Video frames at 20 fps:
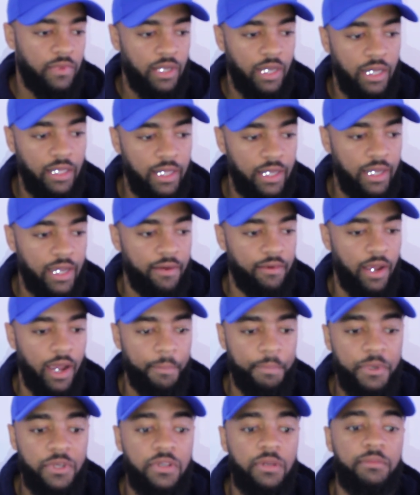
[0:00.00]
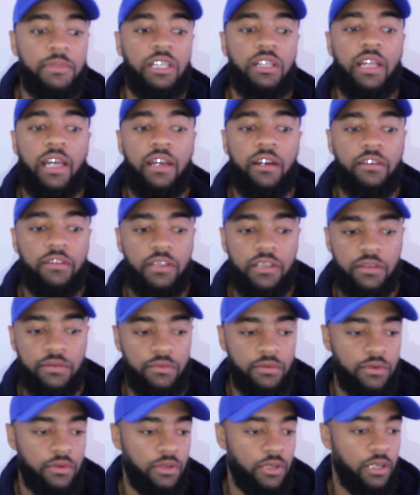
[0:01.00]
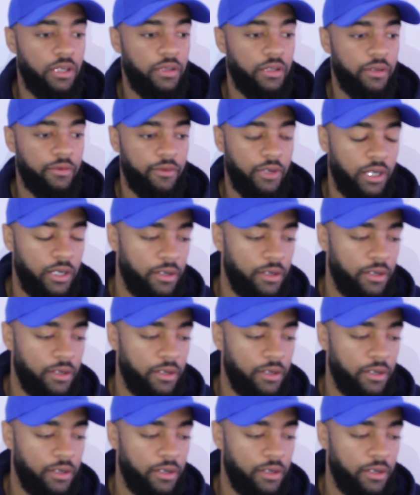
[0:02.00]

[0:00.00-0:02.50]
I like it. I put some delay on this one on the